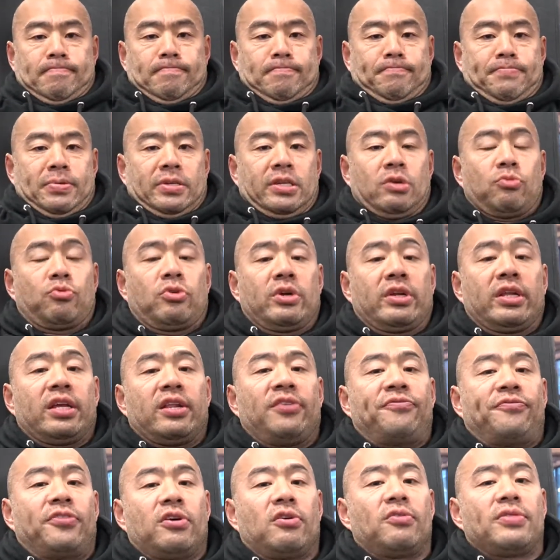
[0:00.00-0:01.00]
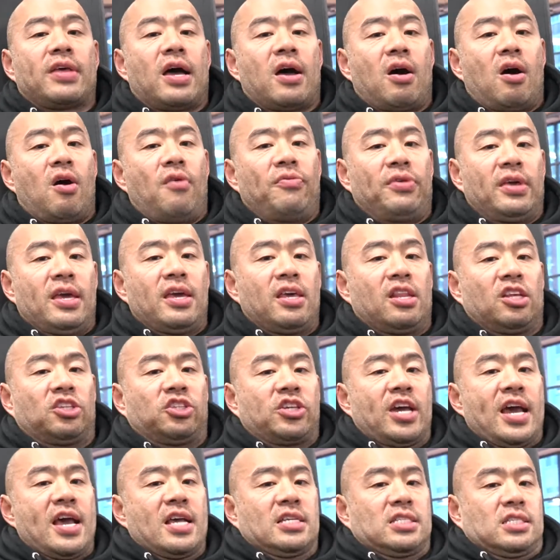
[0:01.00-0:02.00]
You really feel that on the inner
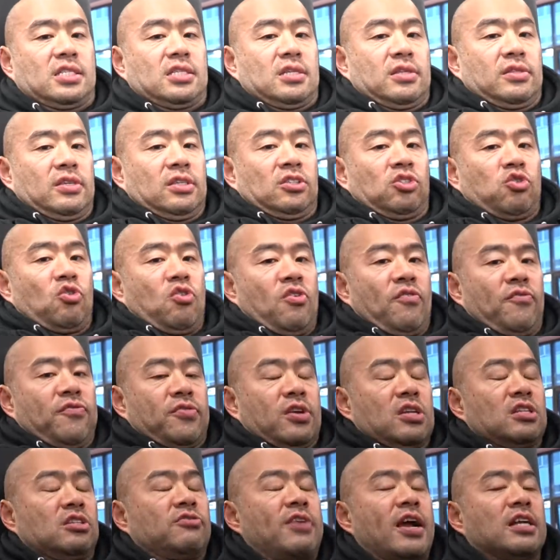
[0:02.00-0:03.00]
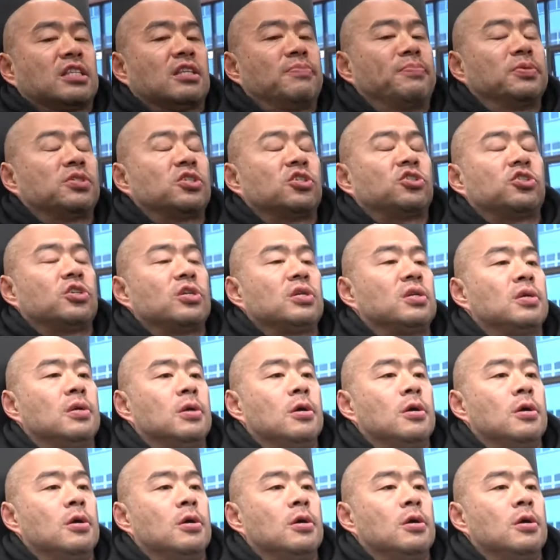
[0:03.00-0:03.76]
chest, this sort of contracted position.